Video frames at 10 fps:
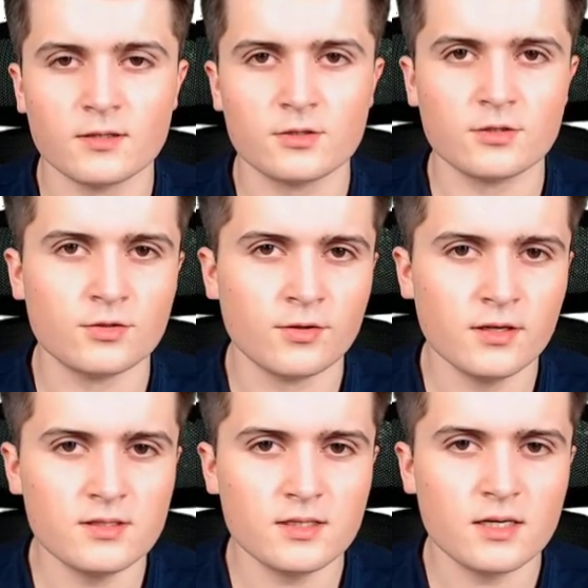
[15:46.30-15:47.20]
To do
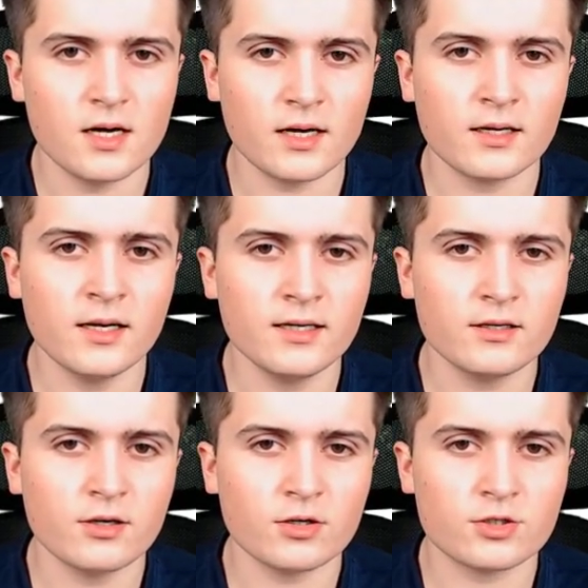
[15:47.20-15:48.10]
this, I click
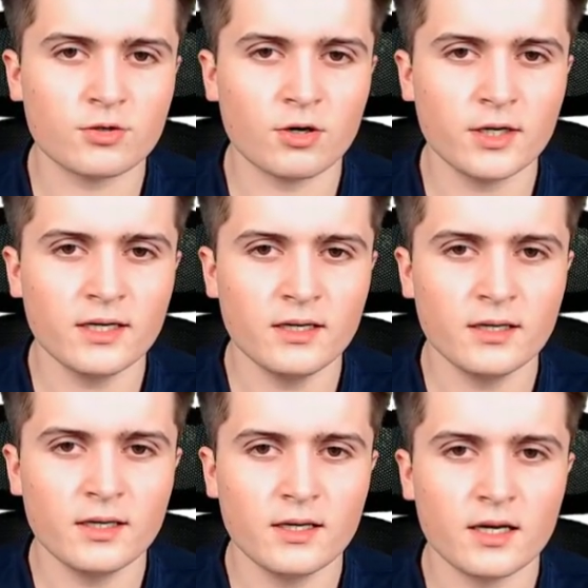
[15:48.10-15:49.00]
here on Drawing,
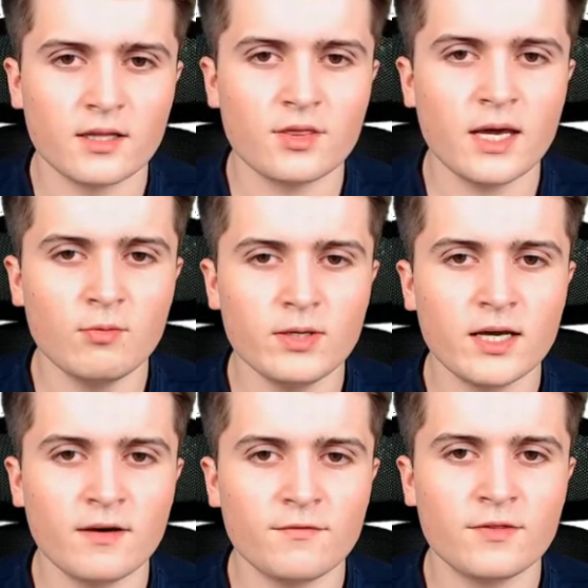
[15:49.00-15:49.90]
and there
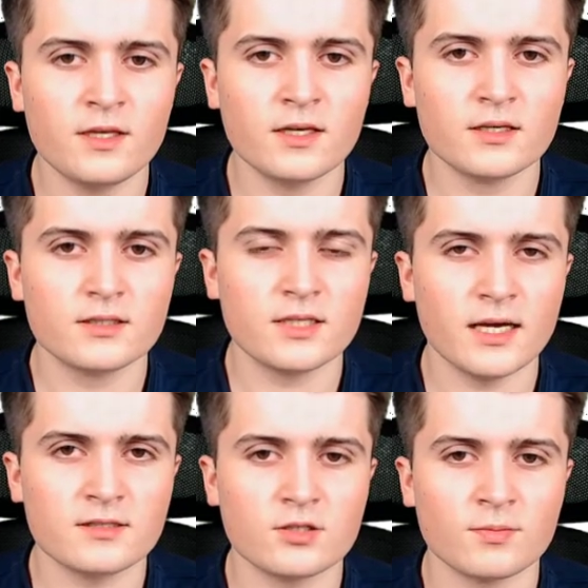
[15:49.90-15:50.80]
we have the
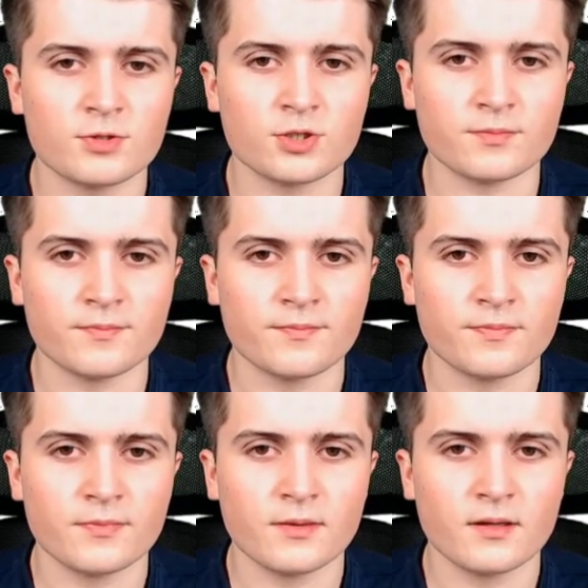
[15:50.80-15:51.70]
text option.
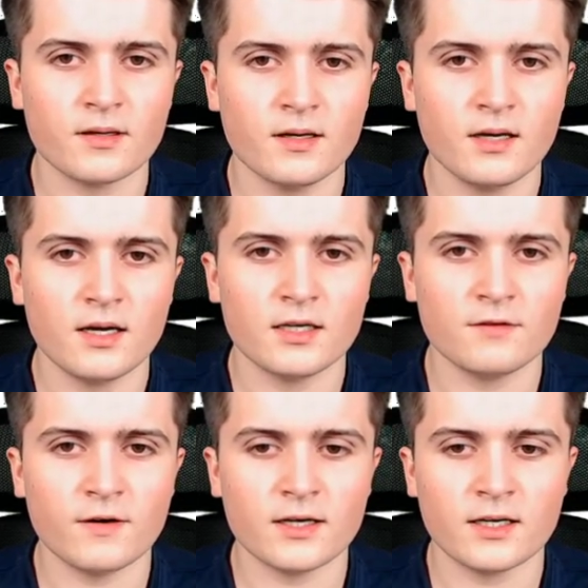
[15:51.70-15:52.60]

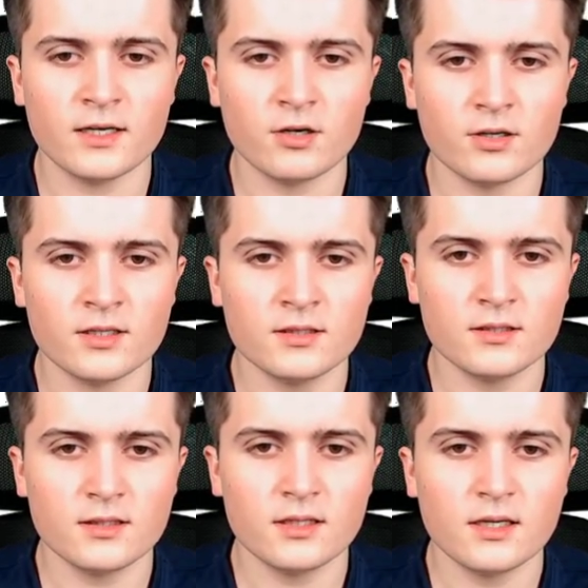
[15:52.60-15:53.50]
And if I click on
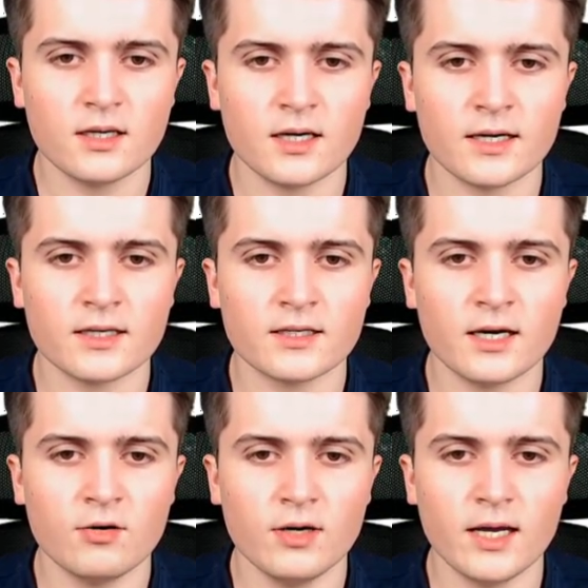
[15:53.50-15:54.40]
it, I can
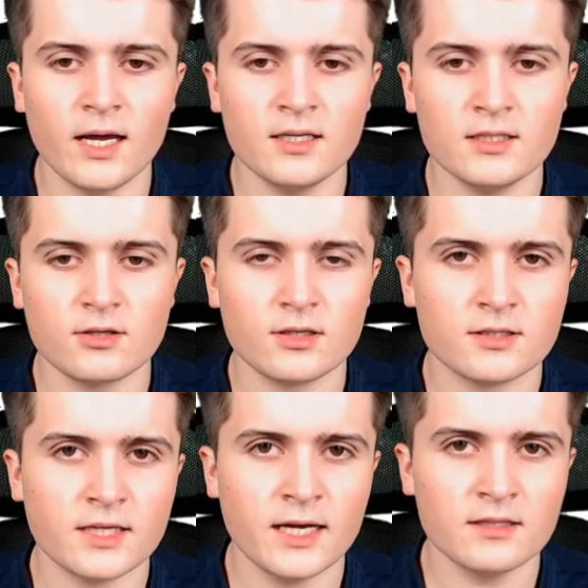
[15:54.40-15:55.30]
now enter
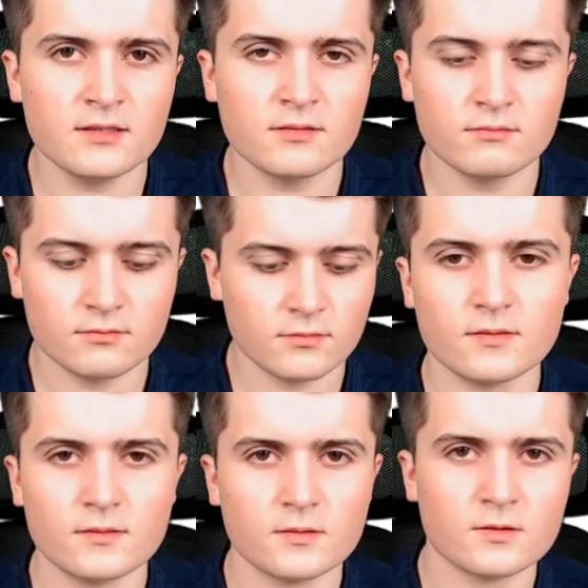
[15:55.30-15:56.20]
a text.
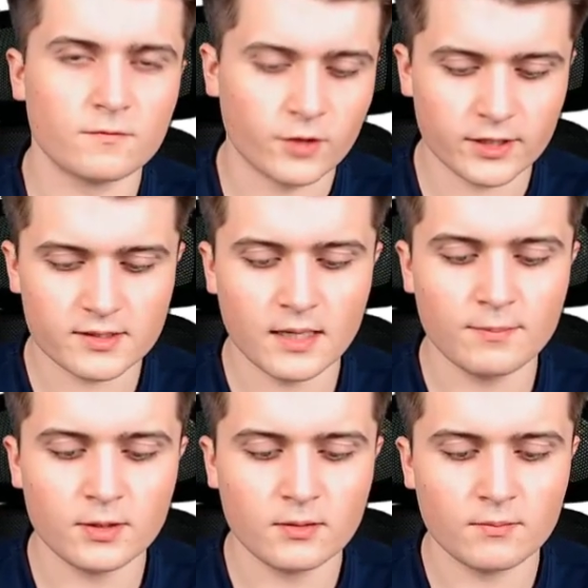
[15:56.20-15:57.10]
So for
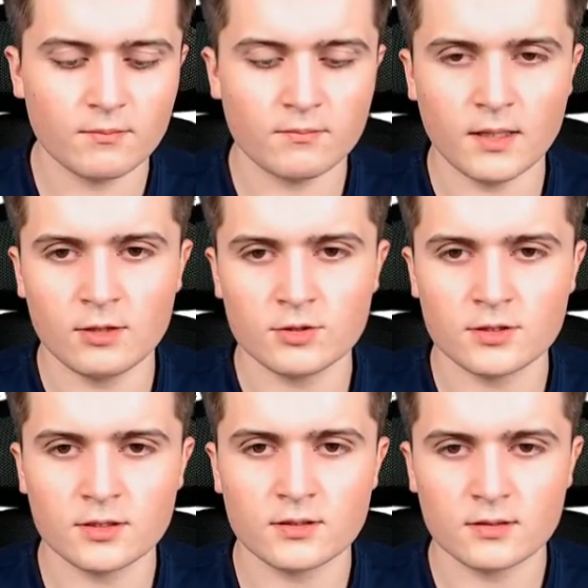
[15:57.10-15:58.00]
example,
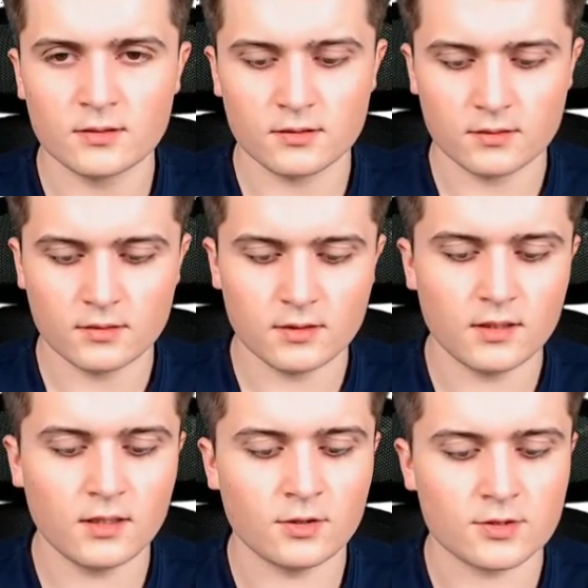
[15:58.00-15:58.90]
mounted
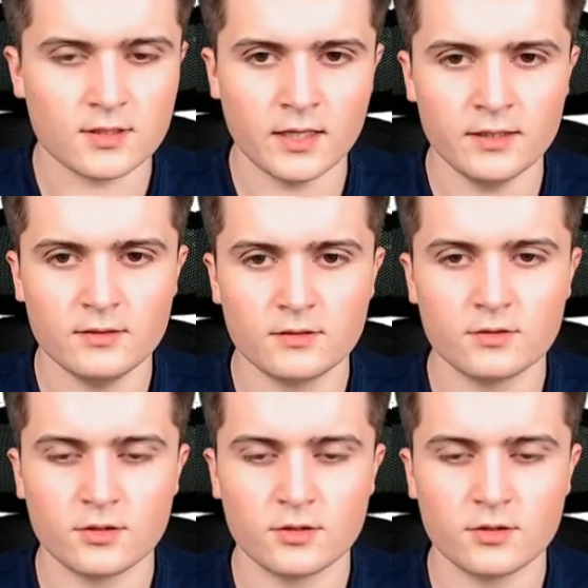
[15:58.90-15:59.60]
outside.